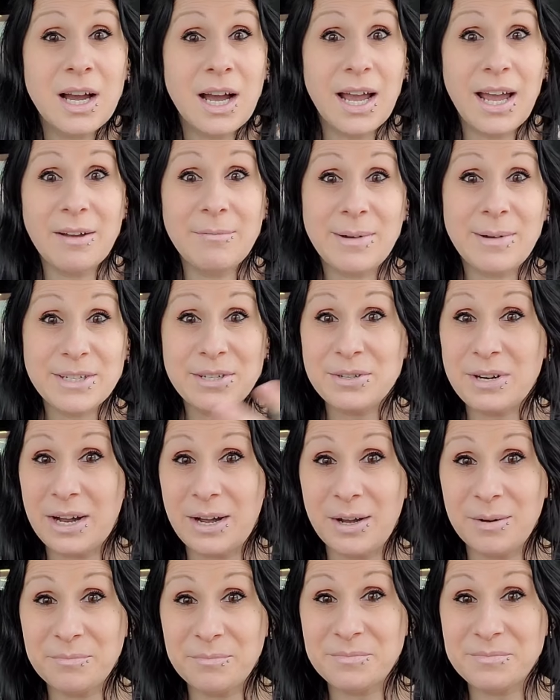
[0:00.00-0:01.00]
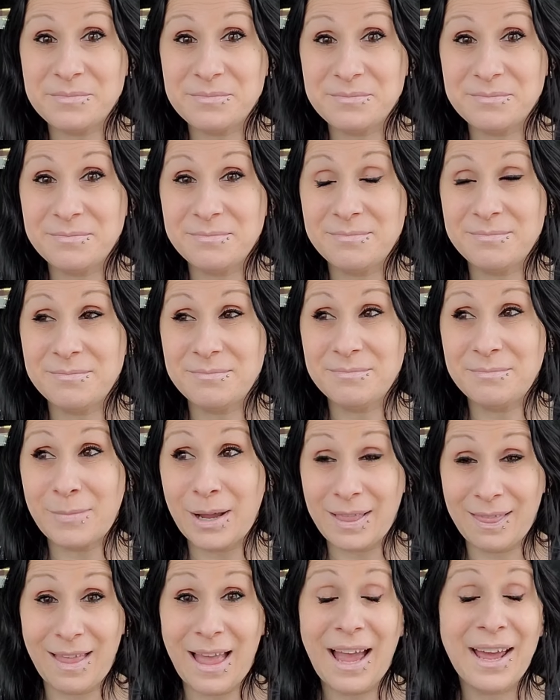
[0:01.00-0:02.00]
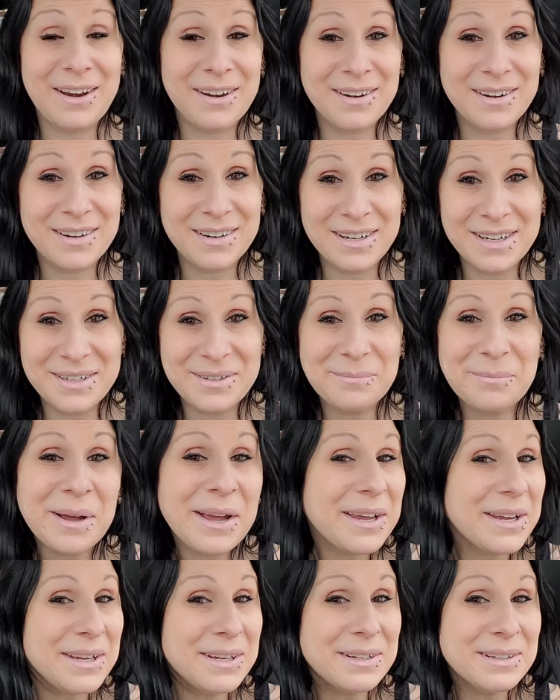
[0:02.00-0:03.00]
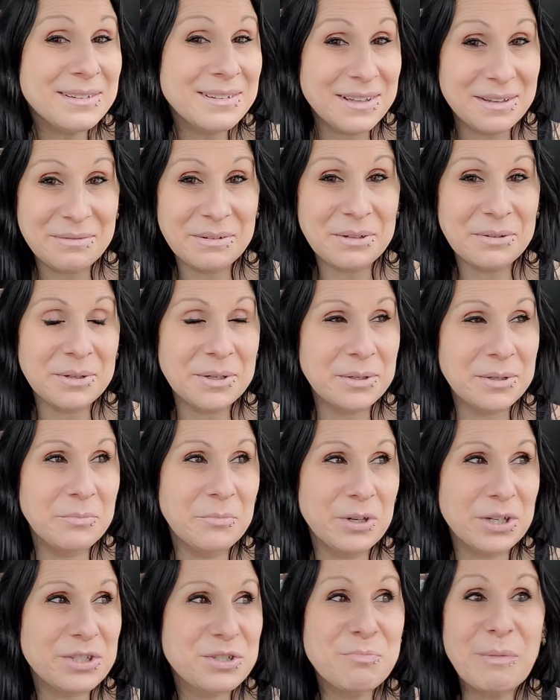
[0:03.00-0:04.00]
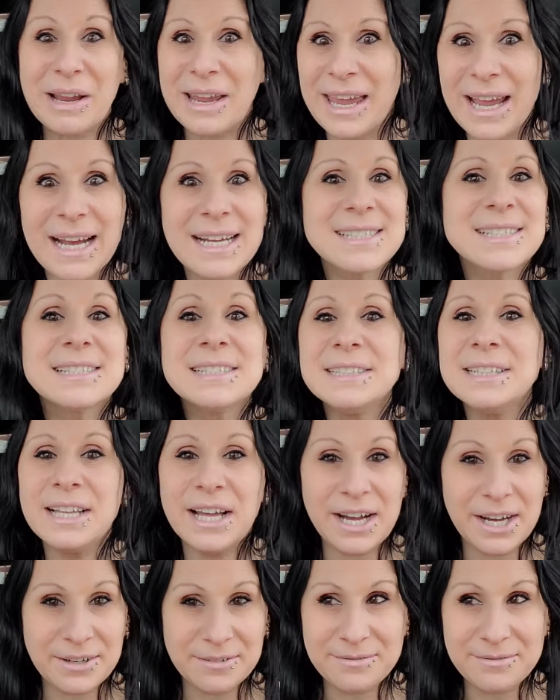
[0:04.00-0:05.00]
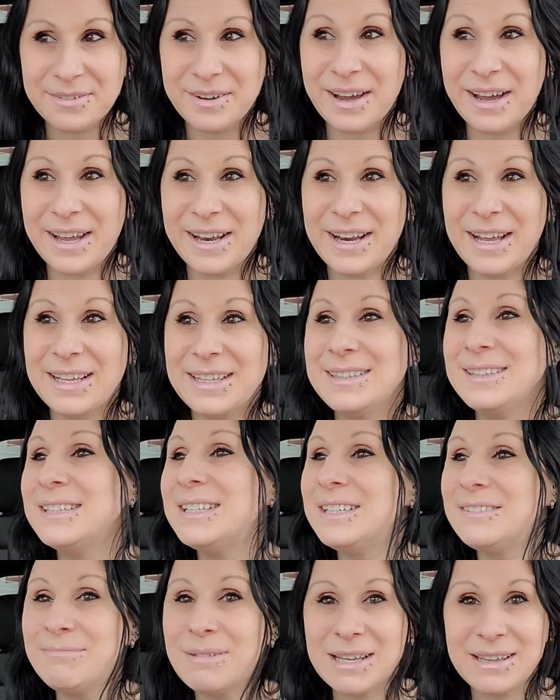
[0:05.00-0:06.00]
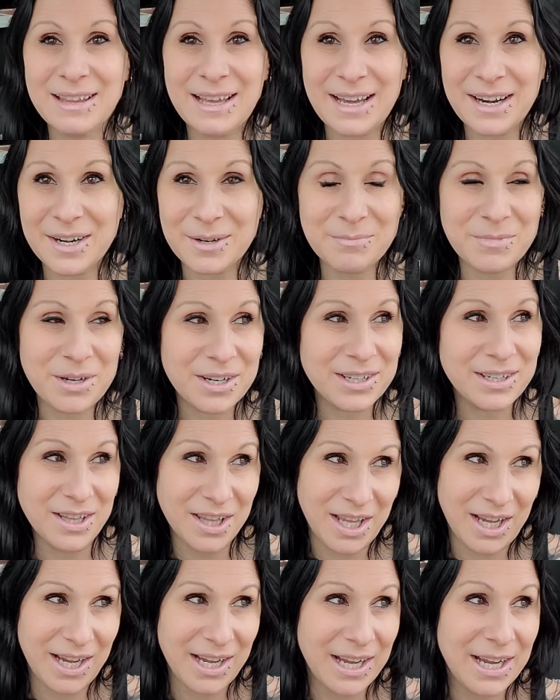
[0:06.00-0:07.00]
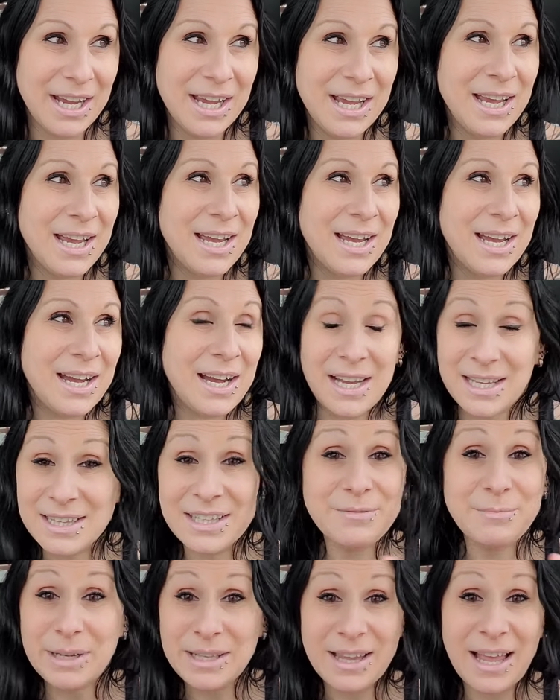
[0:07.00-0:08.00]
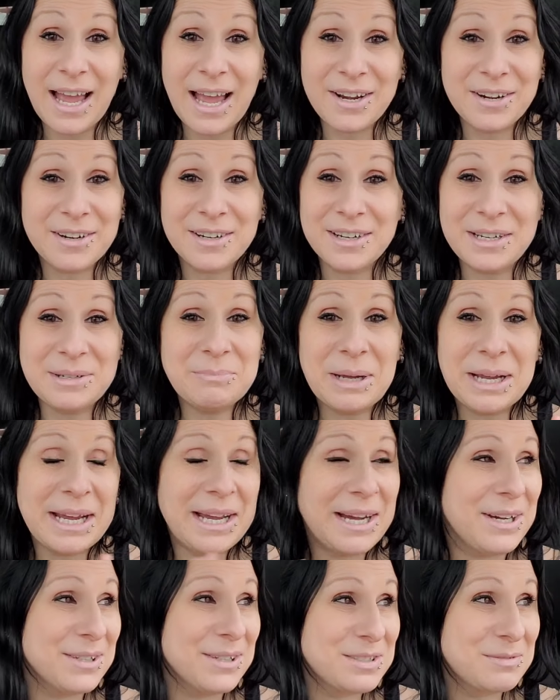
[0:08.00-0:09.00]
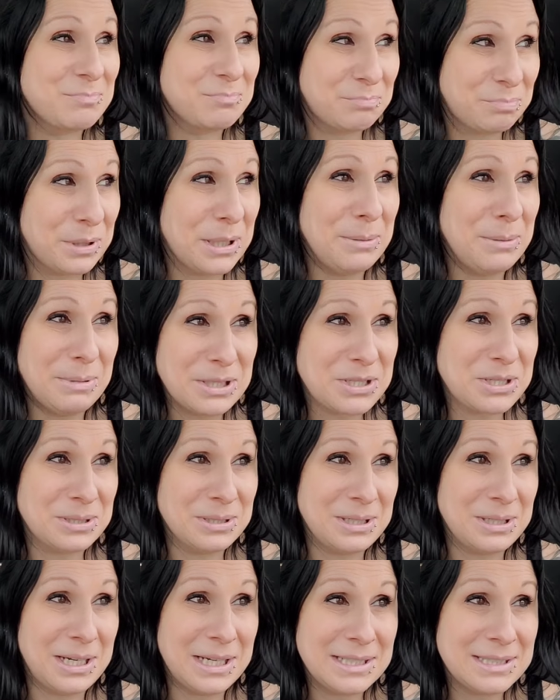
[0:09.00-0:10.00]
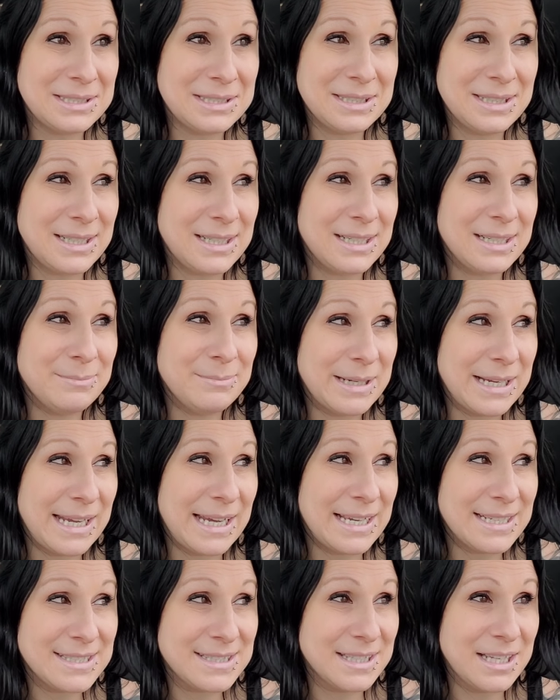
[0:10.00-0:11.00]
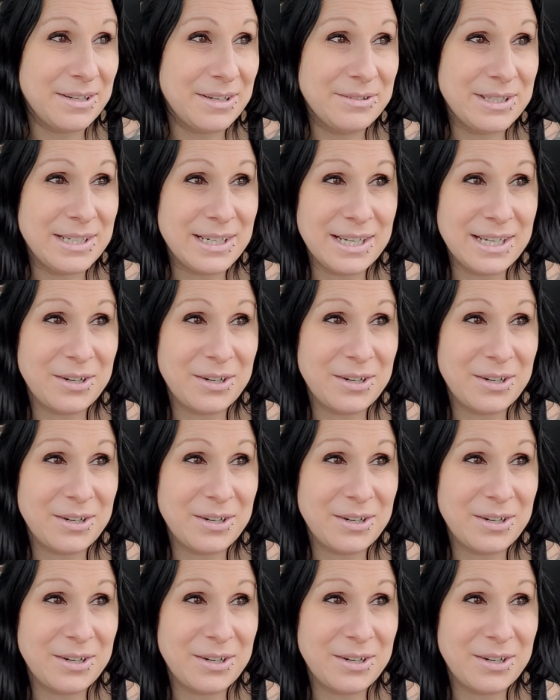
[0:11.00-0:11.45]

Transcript: I have my um, my ladder in my living room, which my cats love. And I leave my ladder, I'm not going to lie. I leave my ladder in my house pretty much a lot. Uh, my cats love it.